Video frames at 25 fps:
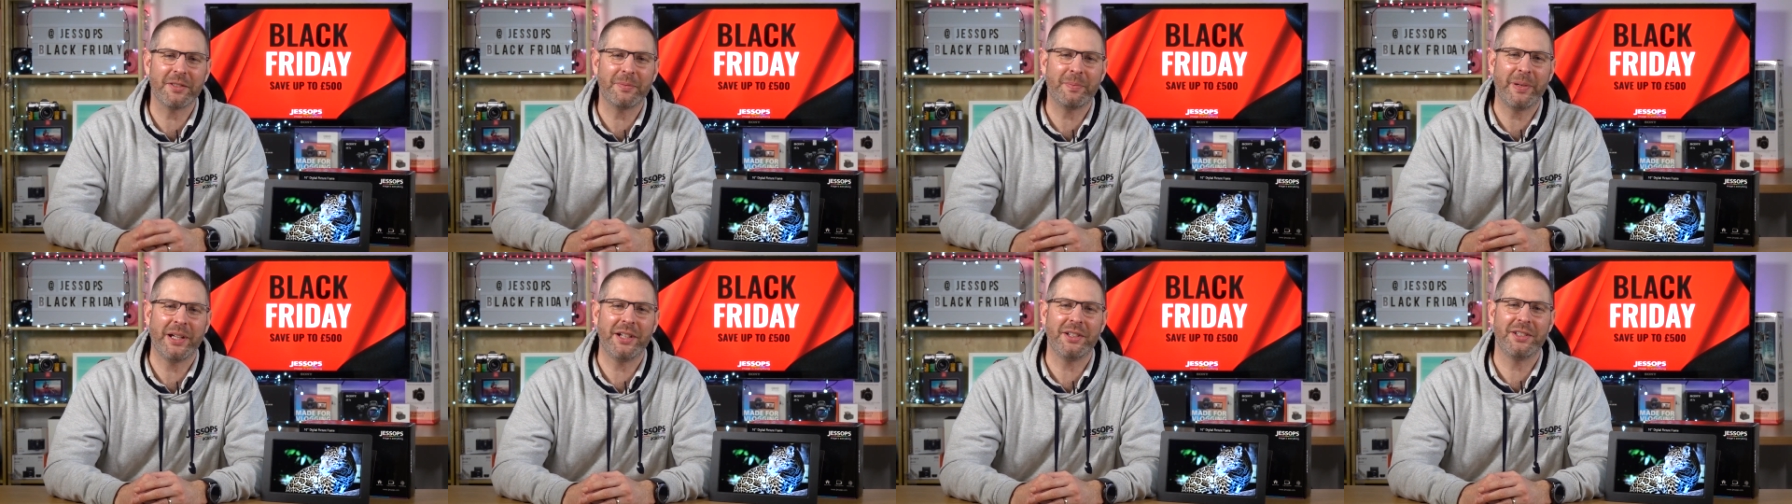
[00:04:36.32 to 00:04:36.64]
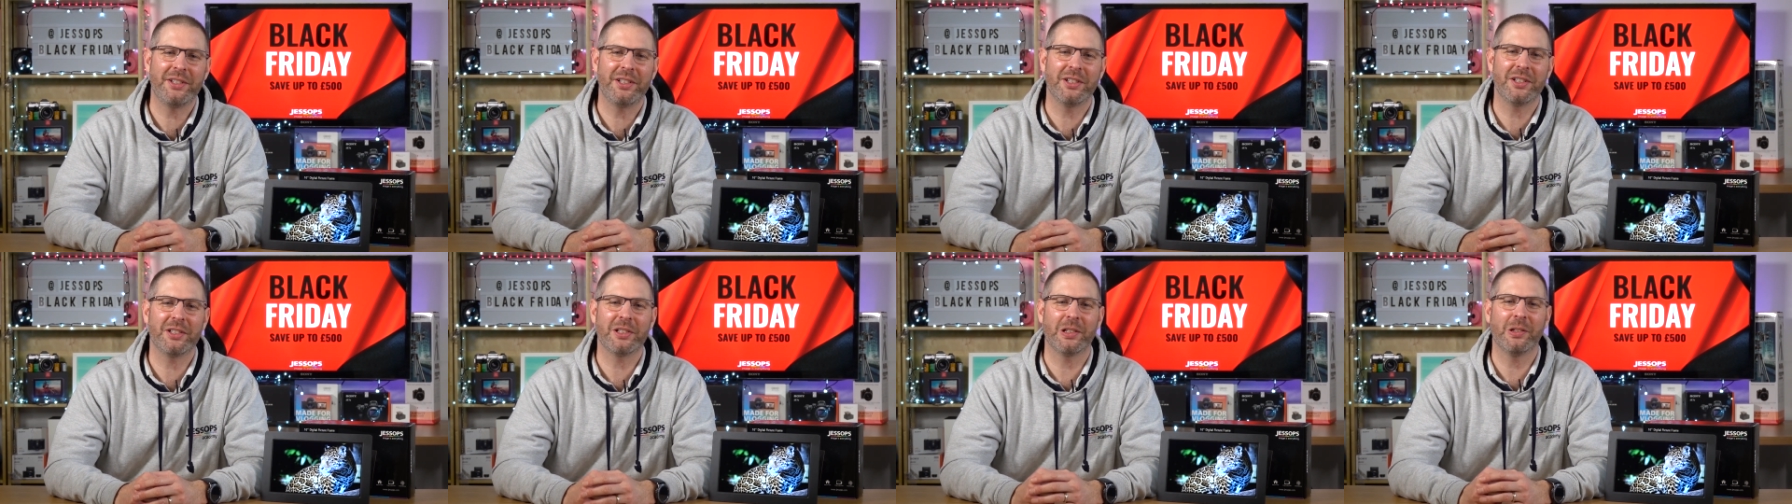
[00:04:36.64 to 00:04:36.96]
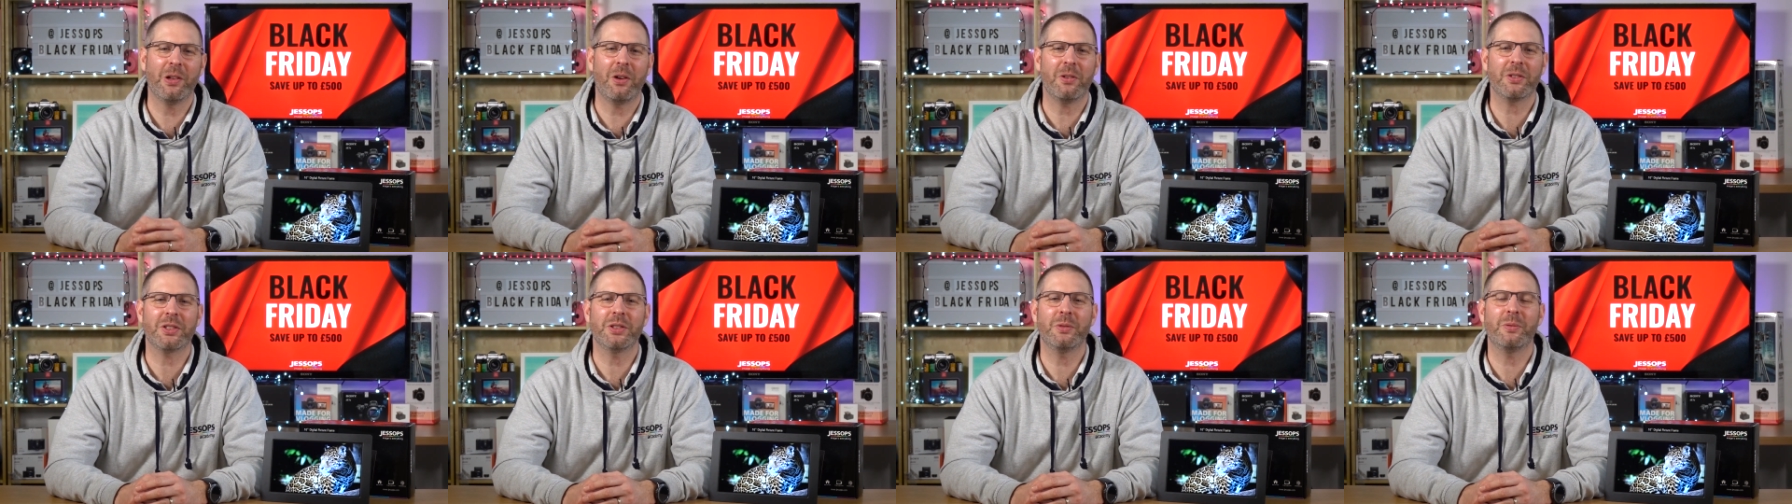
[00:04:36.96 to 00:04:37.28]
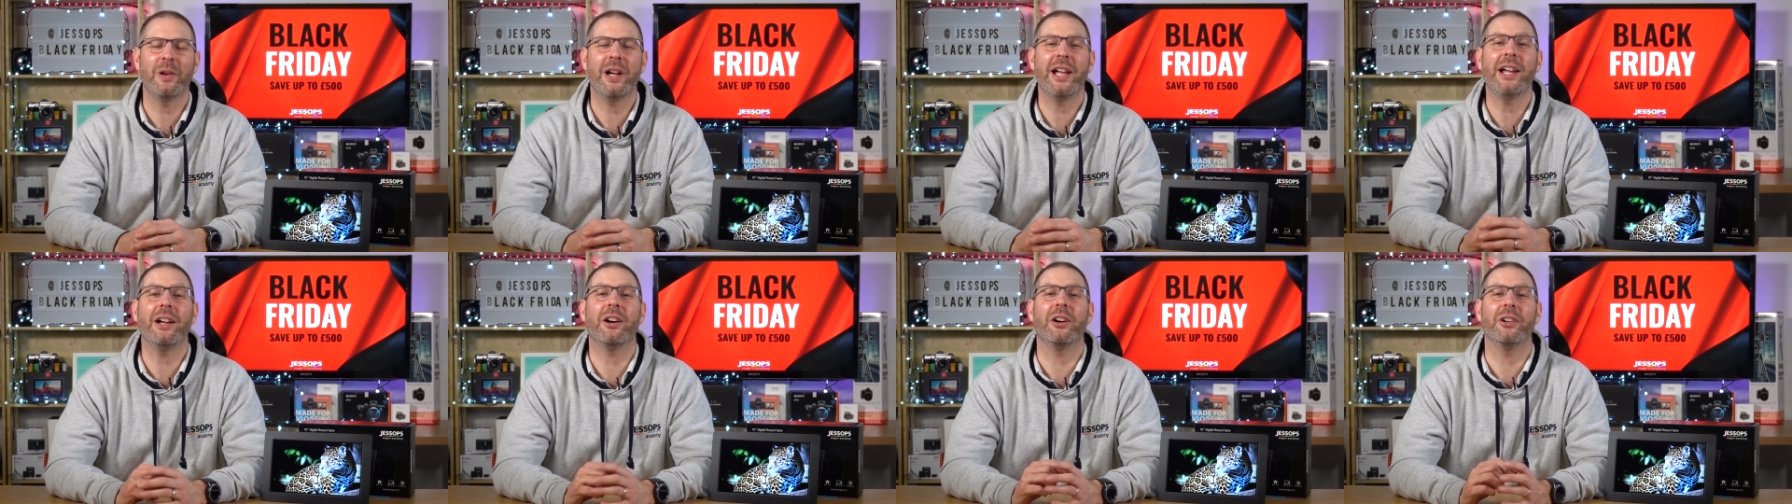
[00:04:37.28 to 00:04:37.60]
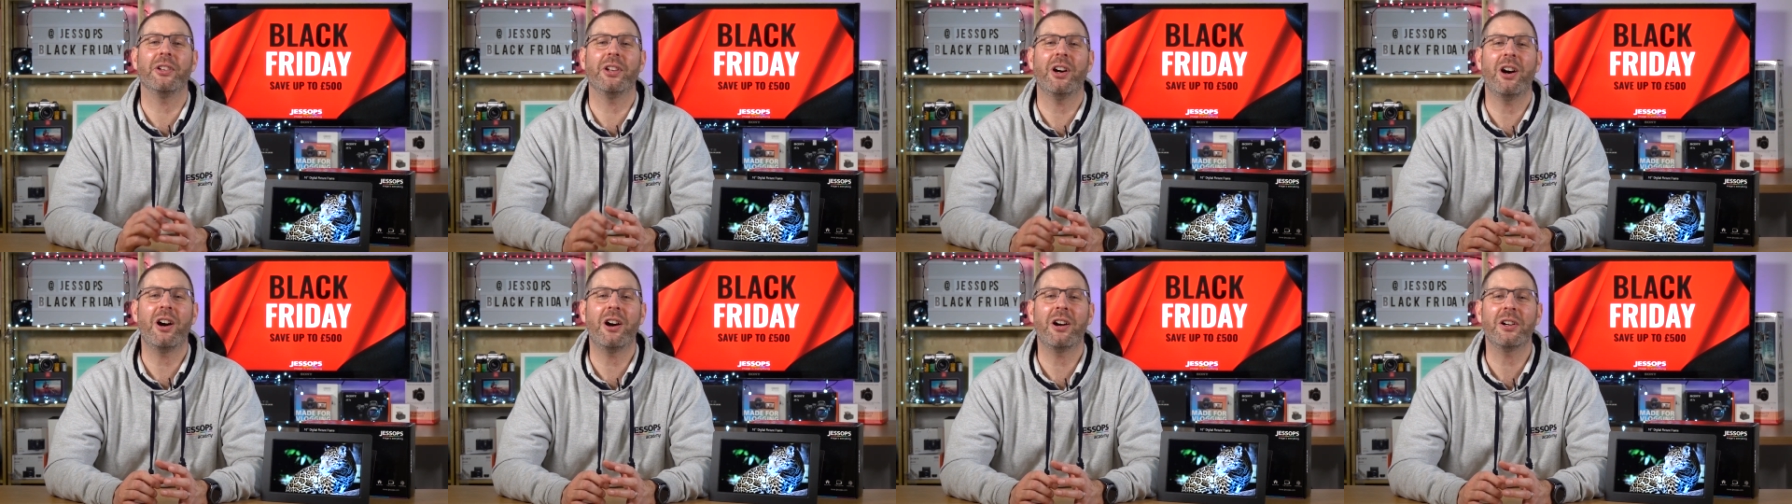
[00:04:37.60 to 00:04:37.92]
of pictures locked away
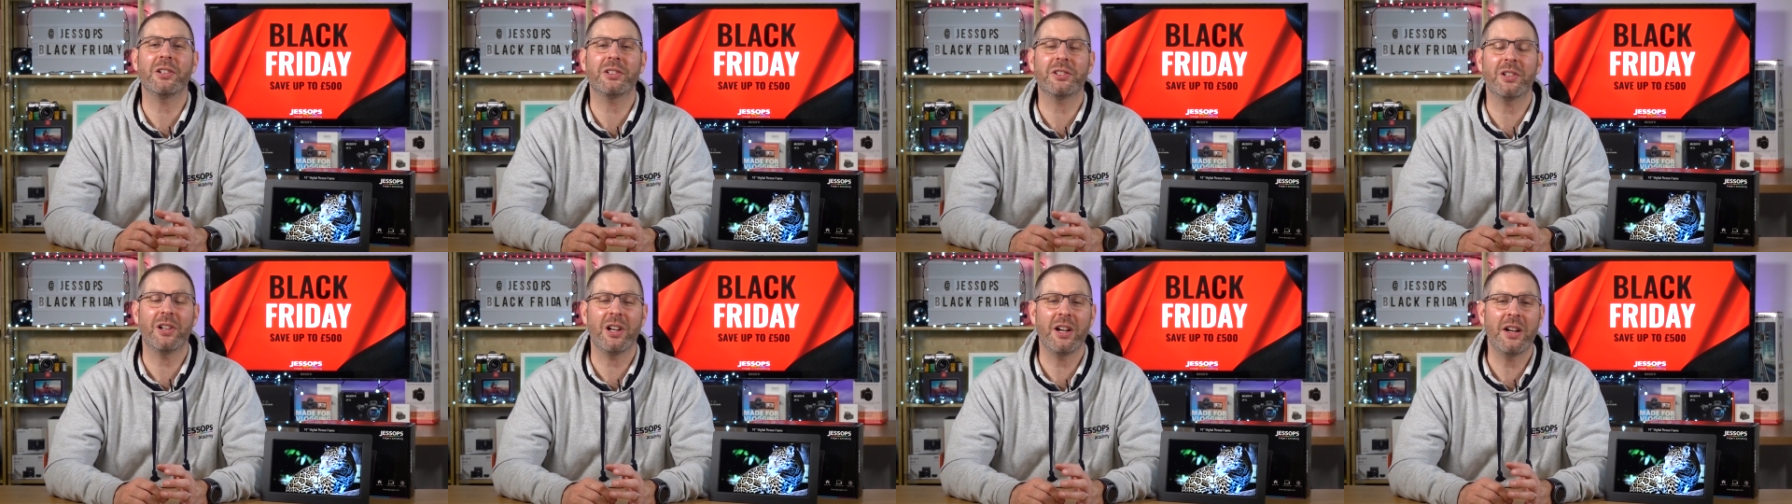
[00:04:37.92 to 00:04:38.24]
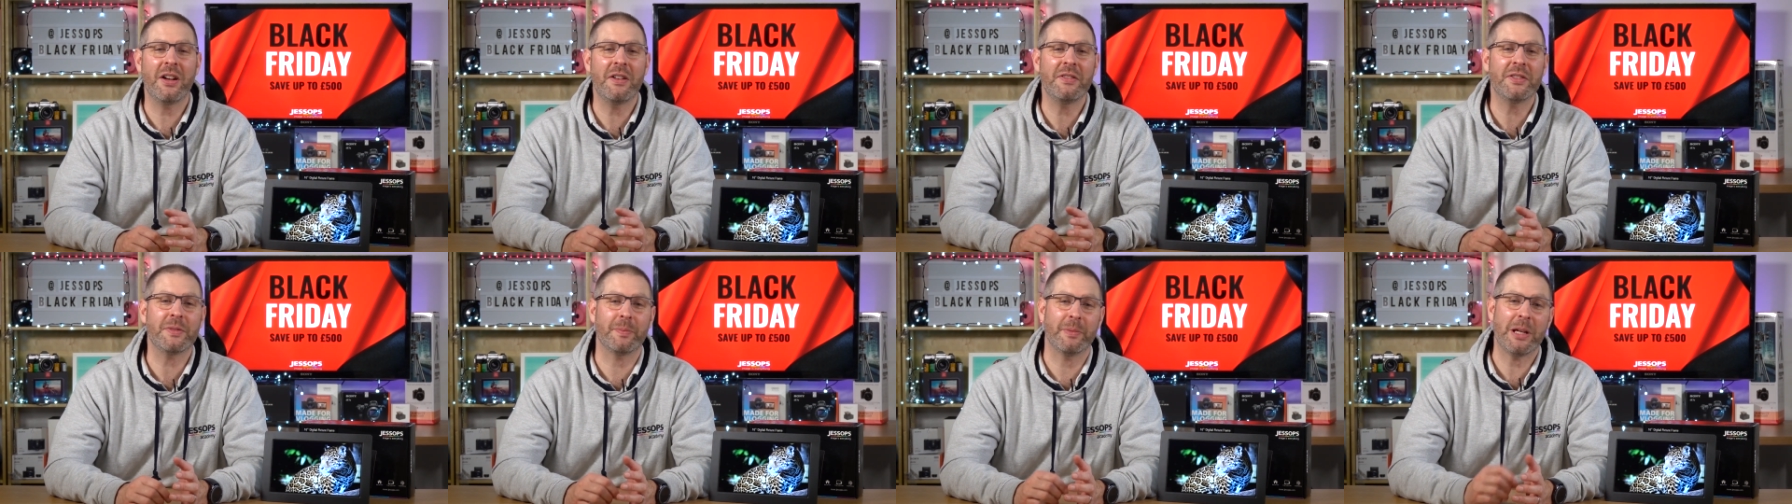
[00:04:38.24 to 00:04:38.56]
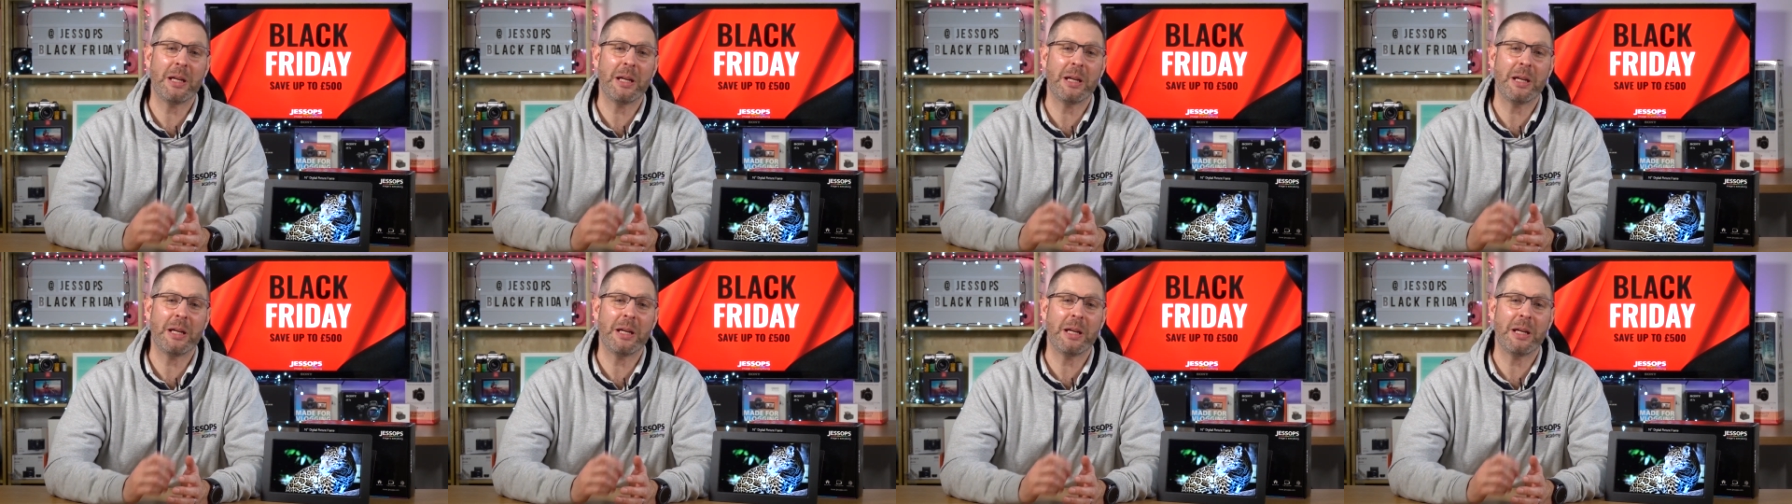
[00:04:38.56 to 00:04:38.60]
on hard drives,